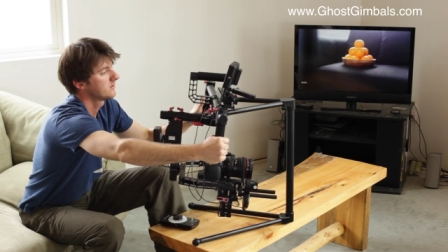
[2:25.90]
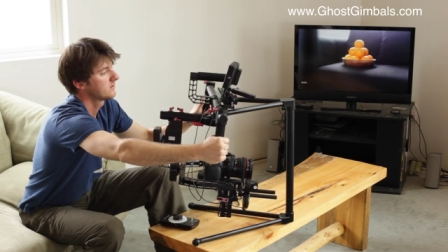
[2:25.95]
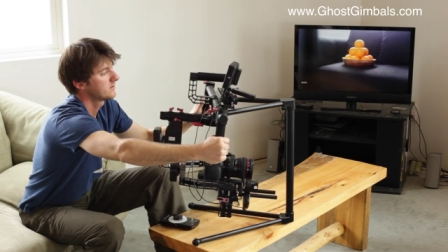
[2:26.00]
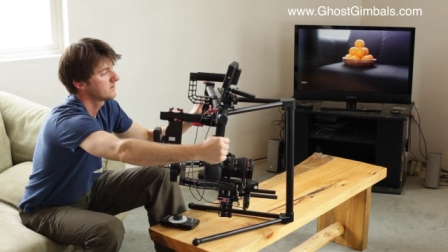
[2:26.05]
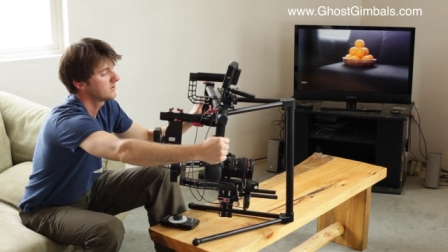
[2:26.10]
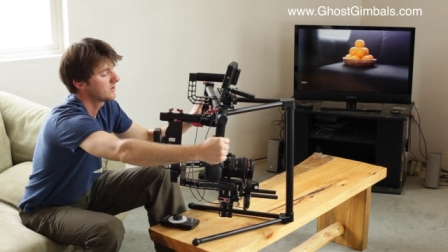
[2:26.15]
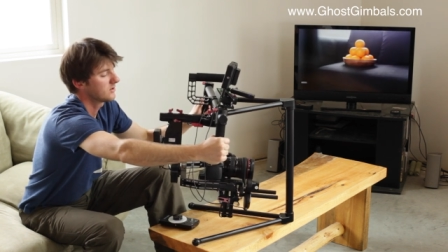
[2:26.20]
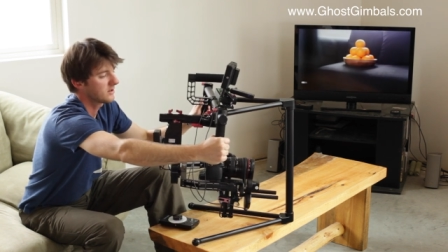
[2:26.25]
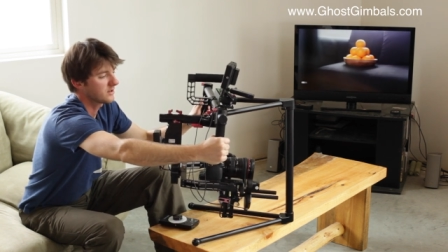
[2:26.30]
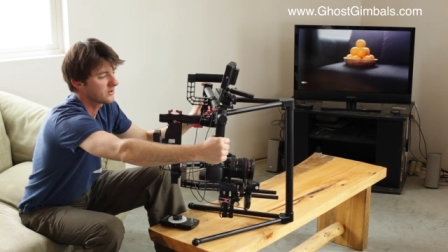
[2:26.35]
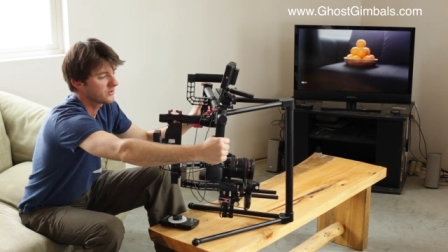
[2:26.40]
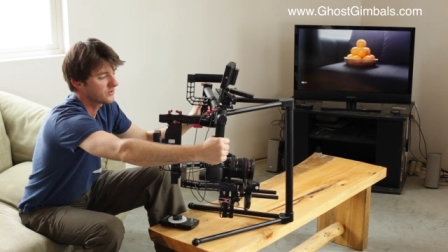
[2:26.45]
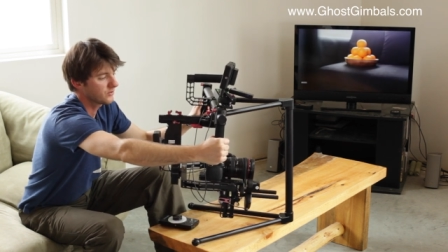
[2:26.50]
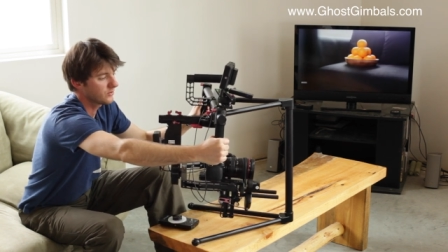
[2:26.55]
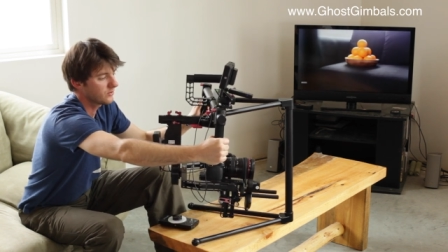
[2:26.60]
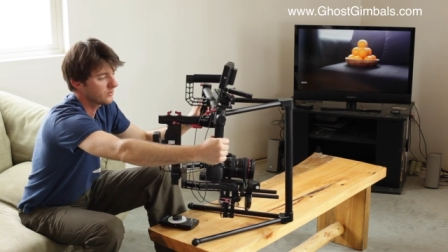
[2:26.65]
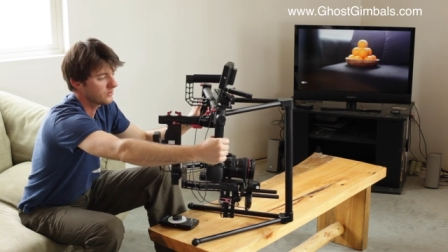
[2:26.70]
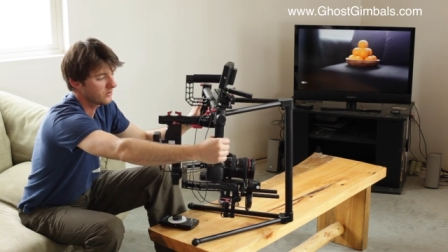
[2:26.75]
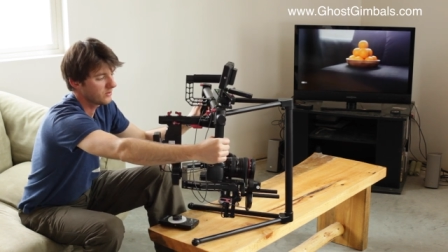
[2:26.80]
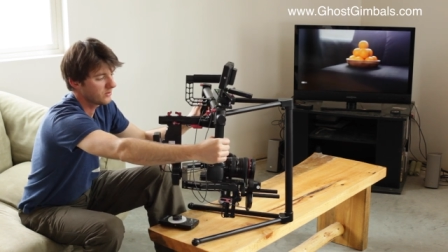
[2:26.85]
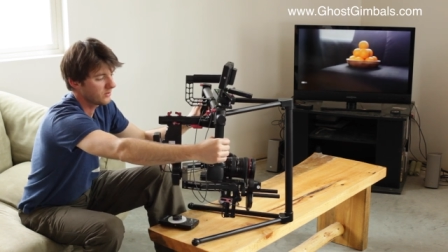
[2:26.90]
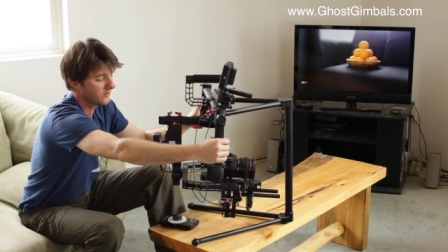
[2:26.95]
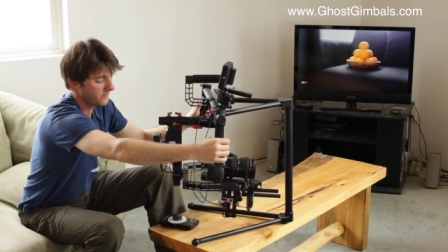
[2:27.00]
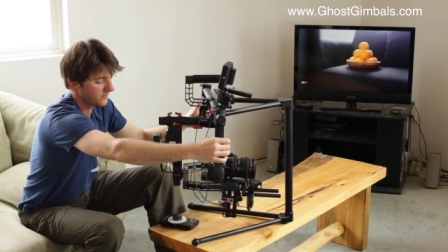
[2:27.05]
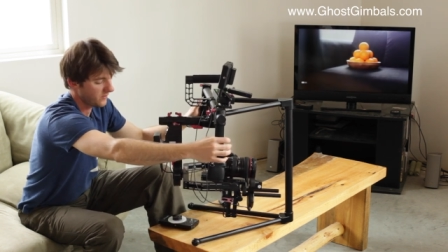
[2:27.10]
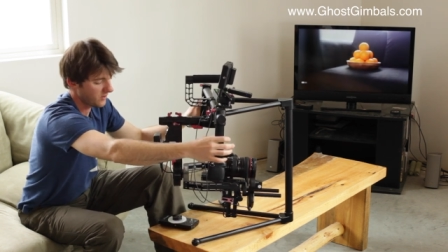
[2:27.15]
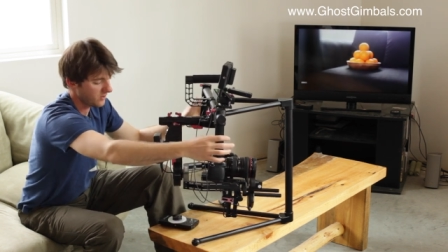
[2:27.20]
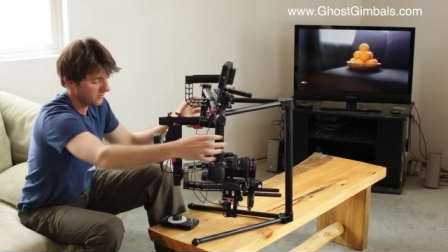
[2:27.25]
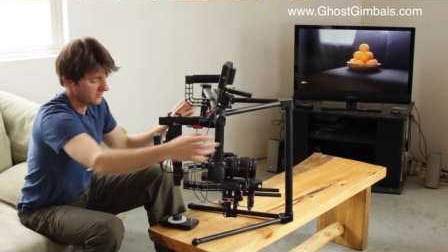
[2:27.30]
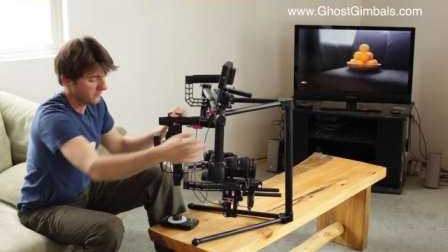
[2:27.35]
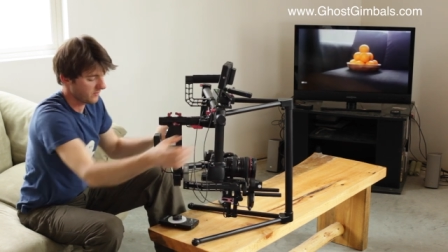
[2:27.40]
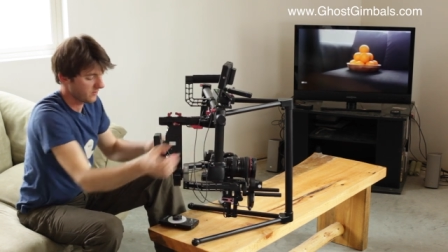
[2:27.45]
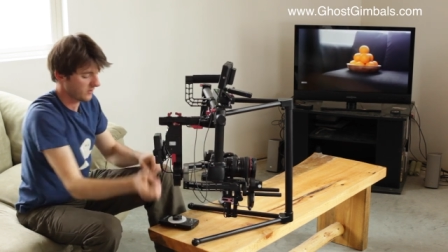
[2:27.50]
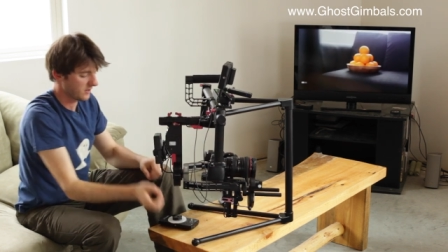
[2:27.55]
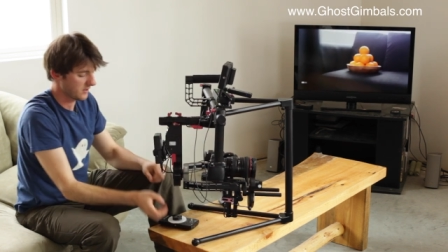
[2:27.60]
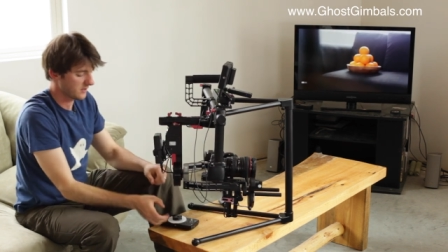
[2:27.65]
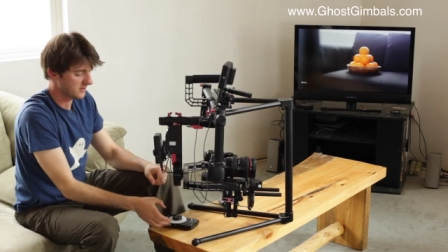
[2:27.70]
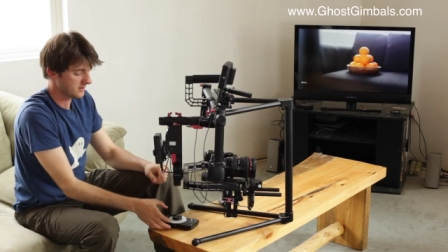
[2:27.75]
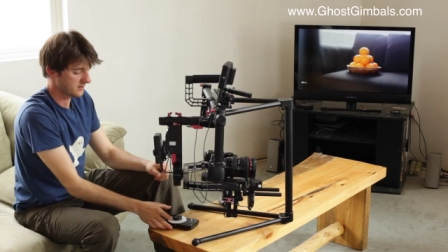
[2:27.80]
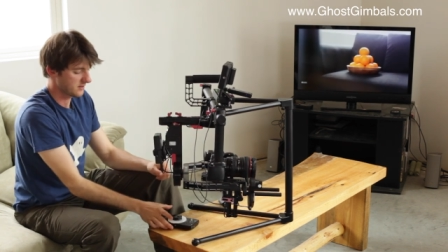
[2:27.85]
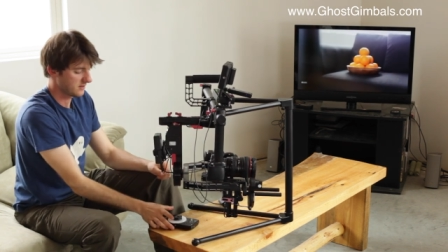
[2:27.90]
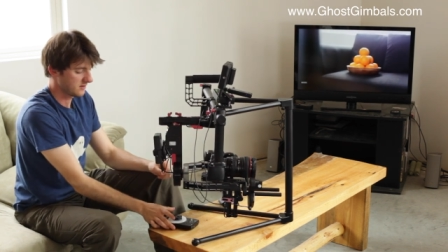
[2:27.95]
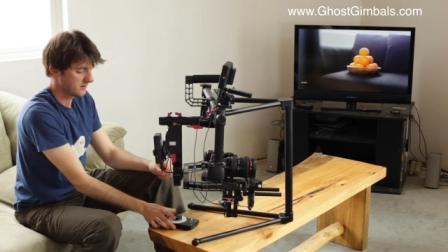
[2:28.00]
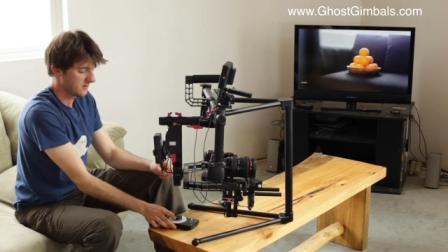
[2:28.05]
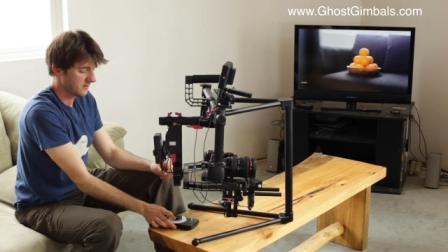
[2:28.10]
So to control the follow focus,